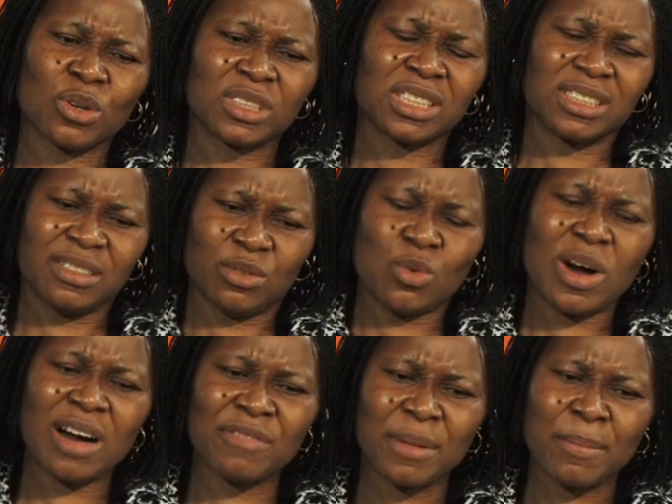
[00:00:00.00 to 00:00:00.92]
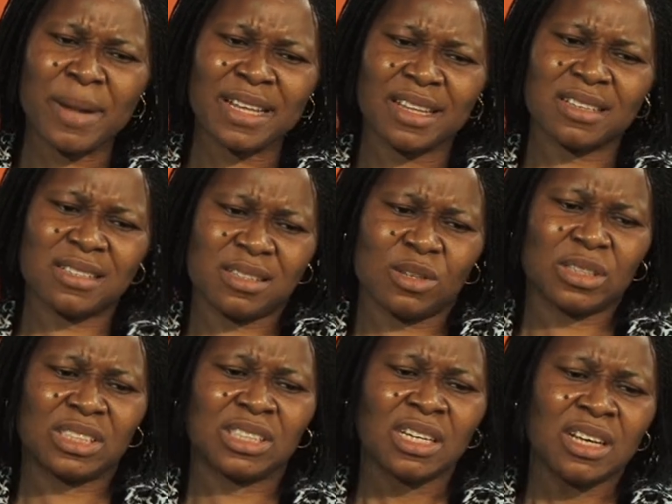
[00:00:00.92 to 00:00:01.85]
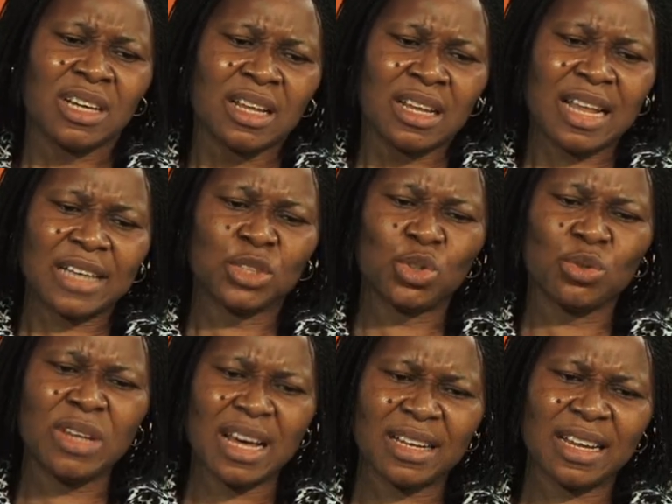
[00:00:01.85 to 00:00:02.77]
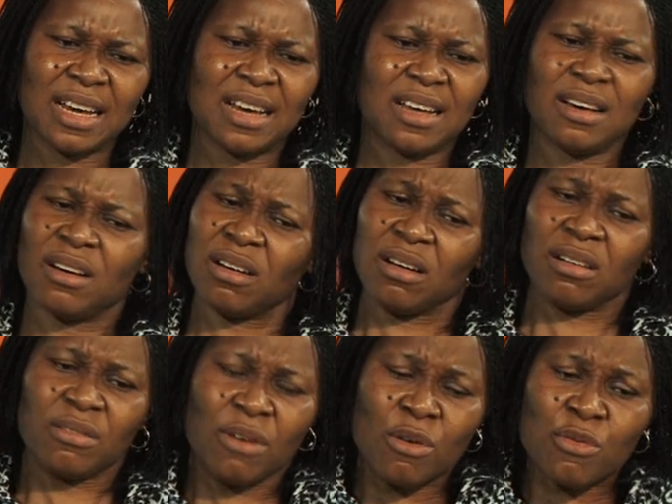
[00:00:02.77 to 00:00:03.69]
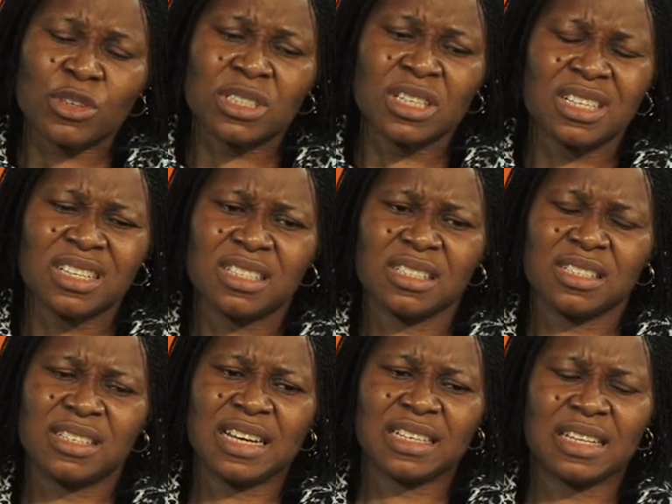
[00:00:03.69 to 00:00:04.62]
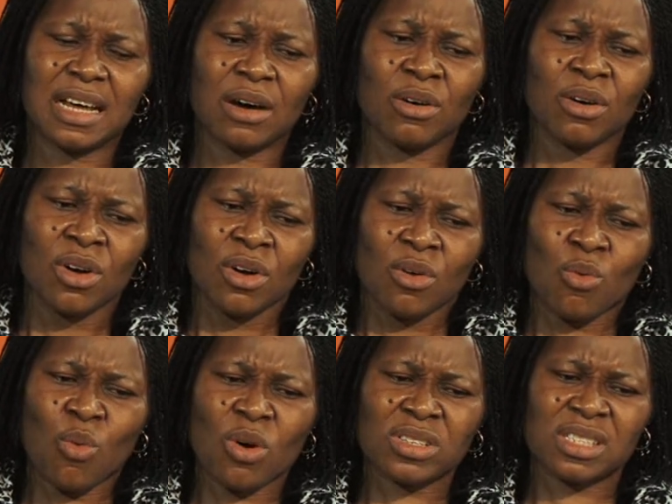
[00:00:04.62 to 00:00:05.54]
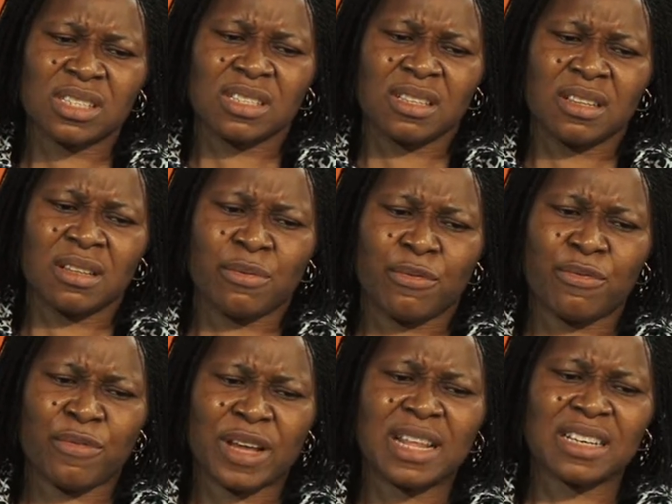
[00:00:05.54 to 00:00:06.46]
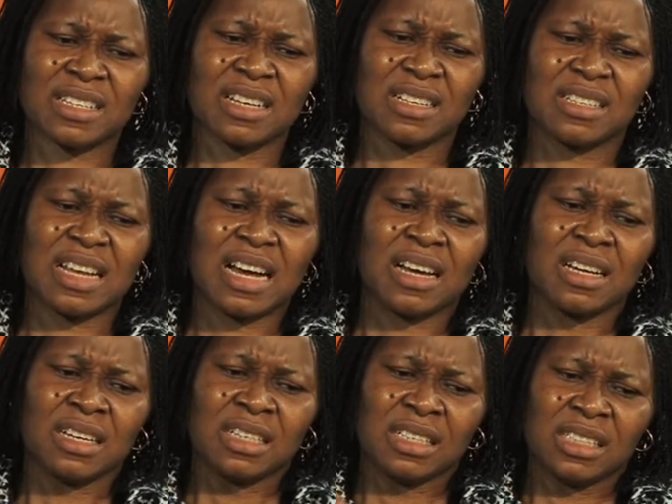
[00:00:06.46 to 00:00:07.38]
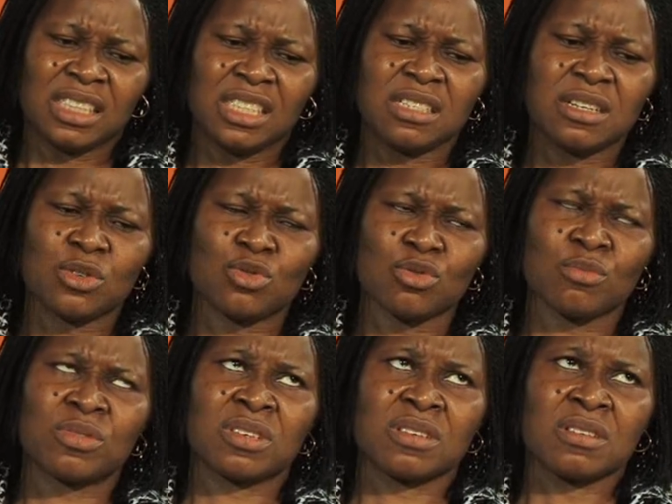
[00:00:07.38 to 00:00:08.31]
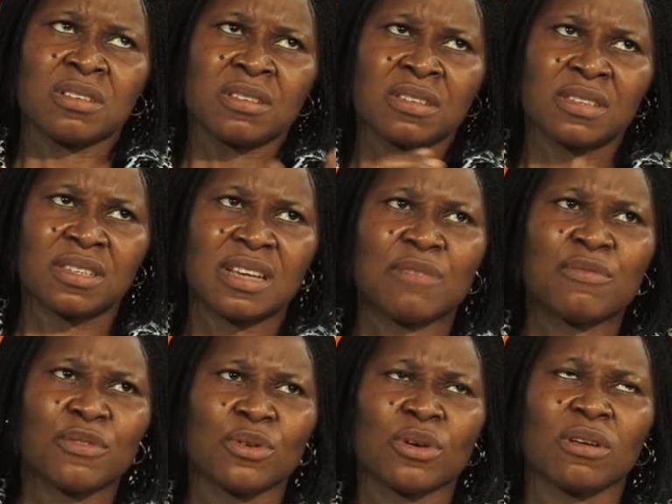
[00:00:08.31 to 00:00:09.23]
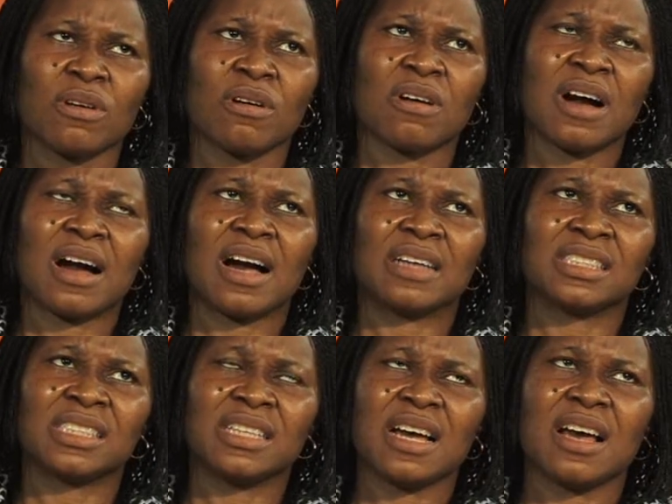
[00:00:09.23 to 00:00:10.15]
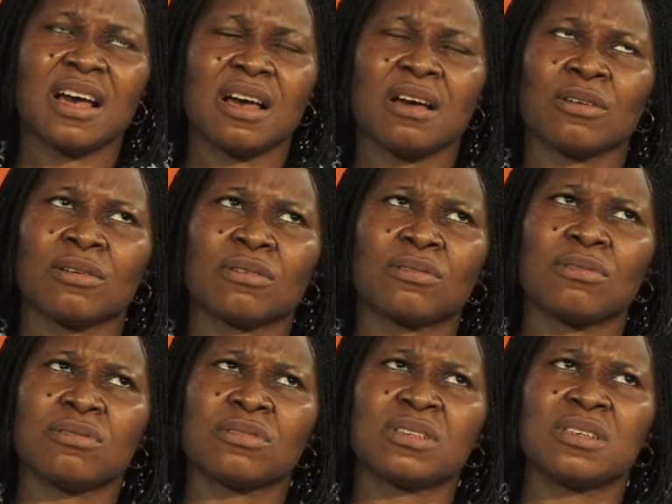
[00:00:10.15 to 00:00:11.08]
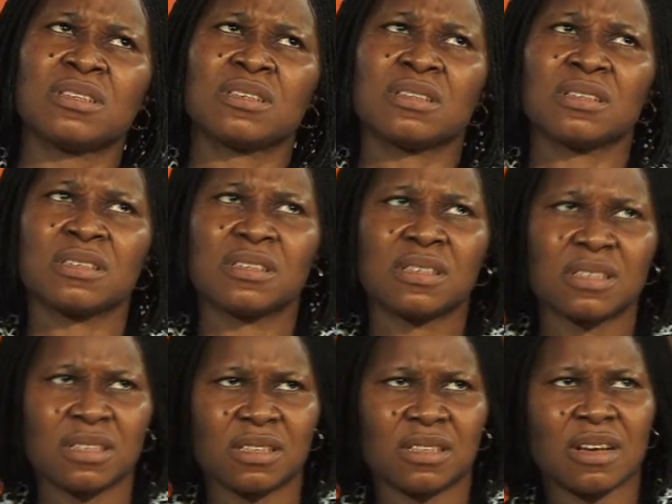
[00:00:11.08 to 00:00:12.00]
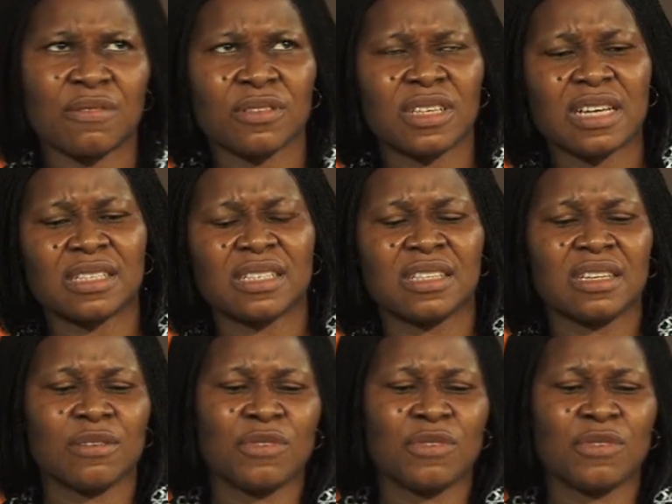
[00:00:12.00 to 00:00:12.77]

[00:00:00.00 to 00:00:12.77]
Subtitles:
touch, we have the Midas touch. Like Juliana, unfortunately, she's dead now. What the father said is that she resumes 7 o'clock and she closes 7:30 in the